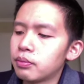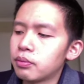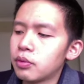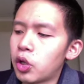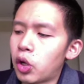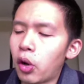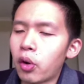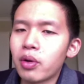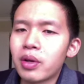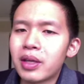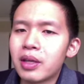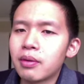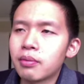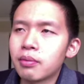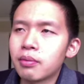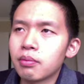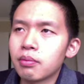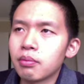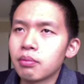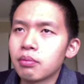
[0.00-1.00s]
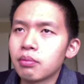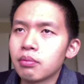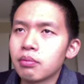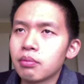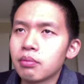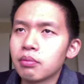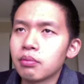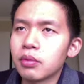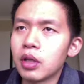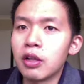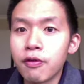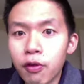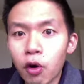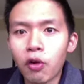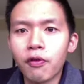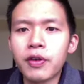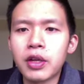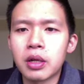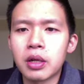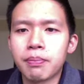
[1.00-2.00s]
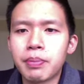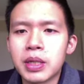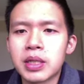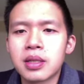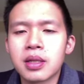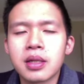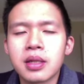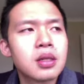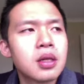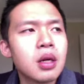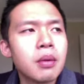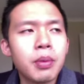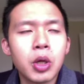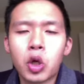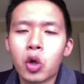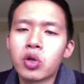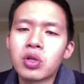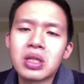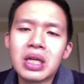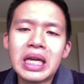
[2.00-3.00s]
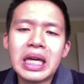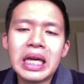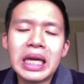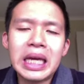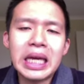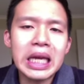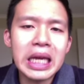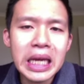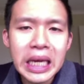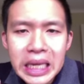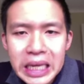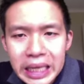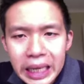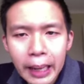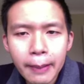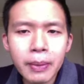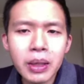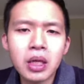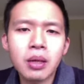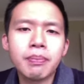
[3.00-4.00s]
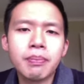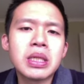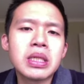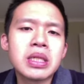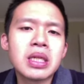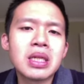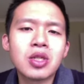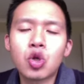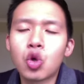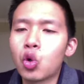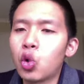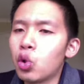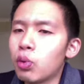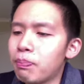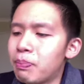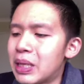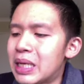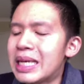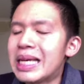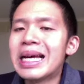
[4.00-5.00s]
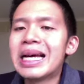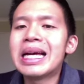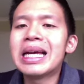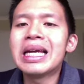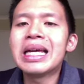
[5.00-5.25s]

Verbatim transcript: you know involved in a business, because income in a business could be